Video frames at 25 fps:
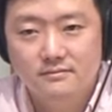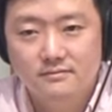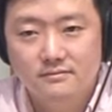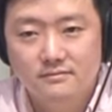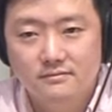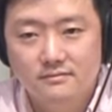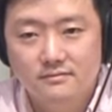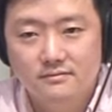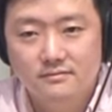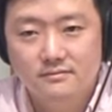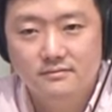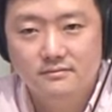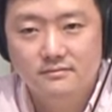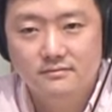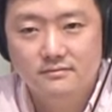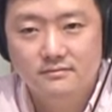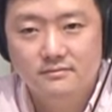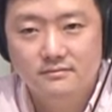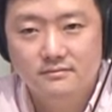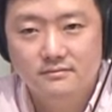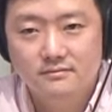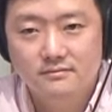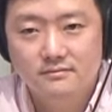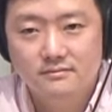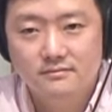
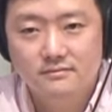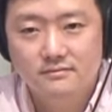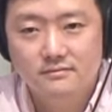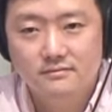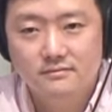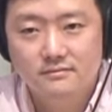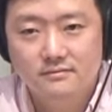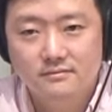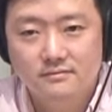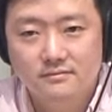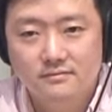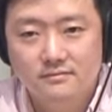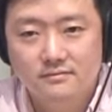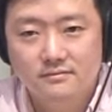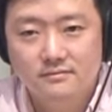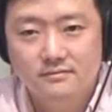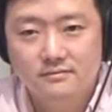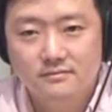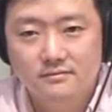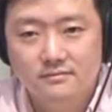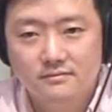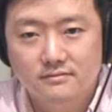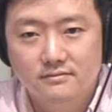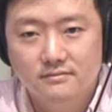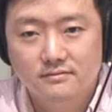
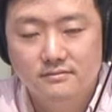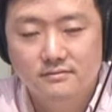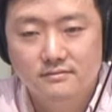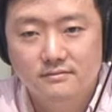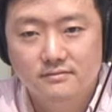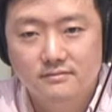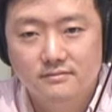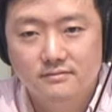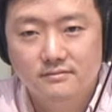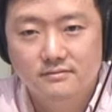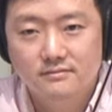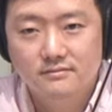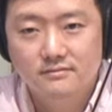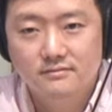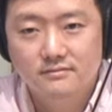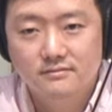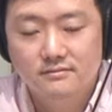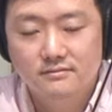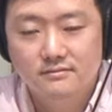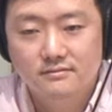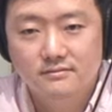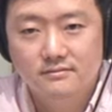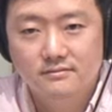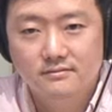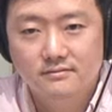
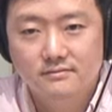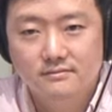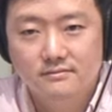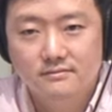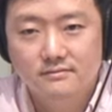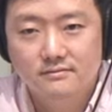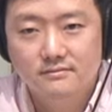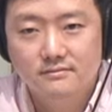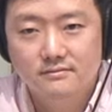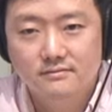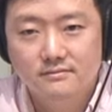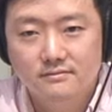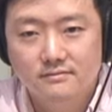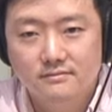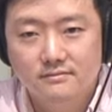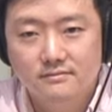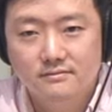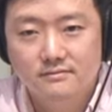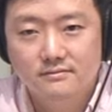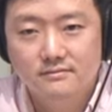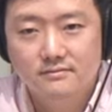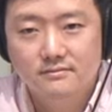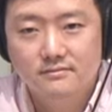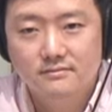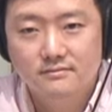
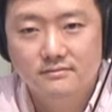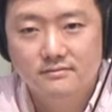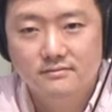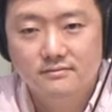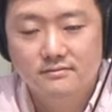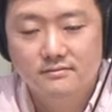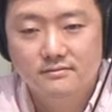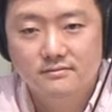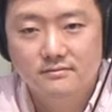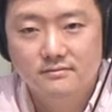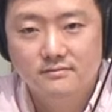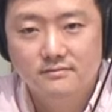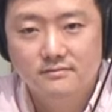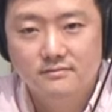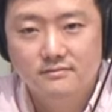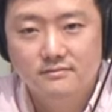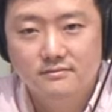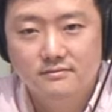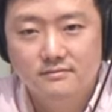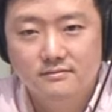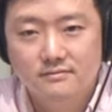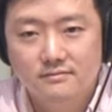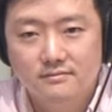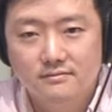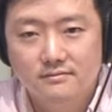
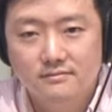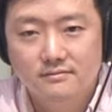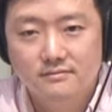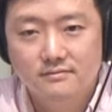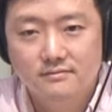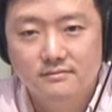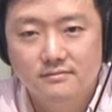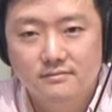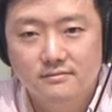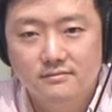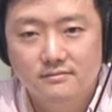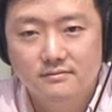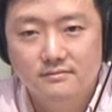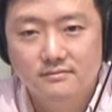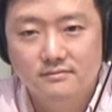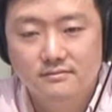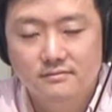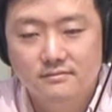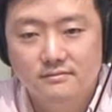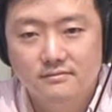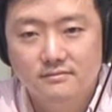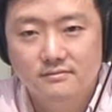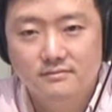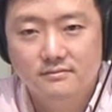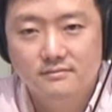
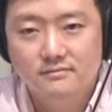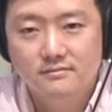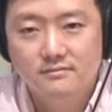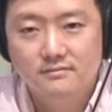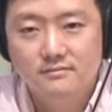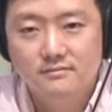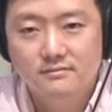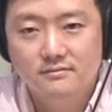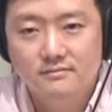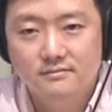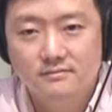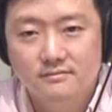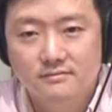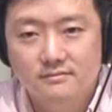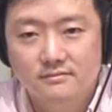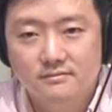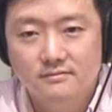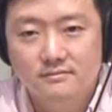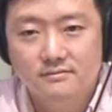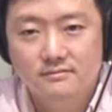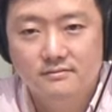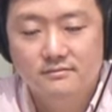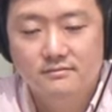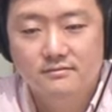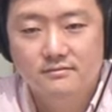
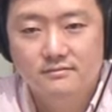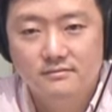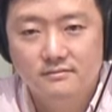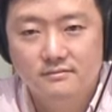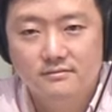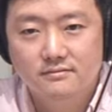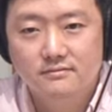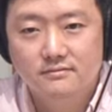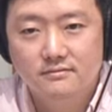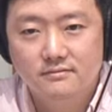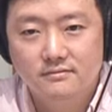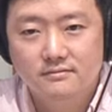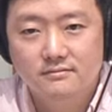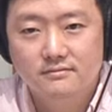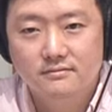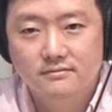(silent)